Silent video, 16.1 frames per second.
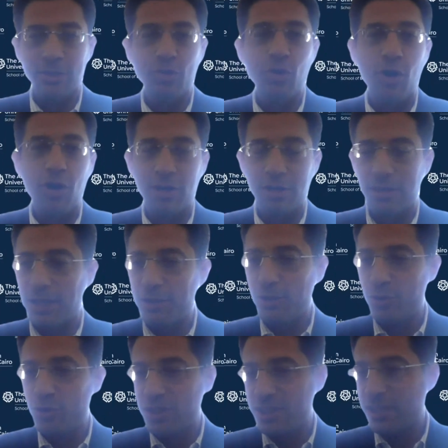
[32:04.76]
talk
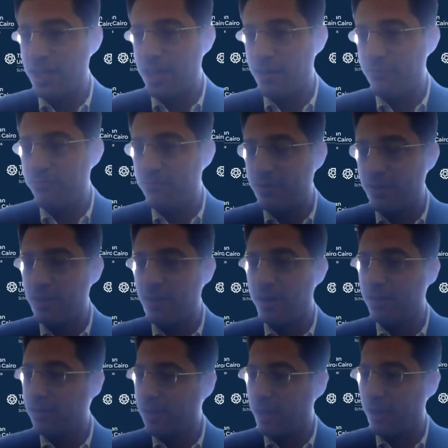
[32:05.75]
that you just gave
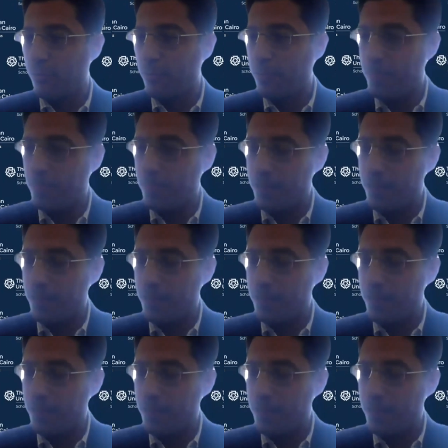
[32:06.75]
right now.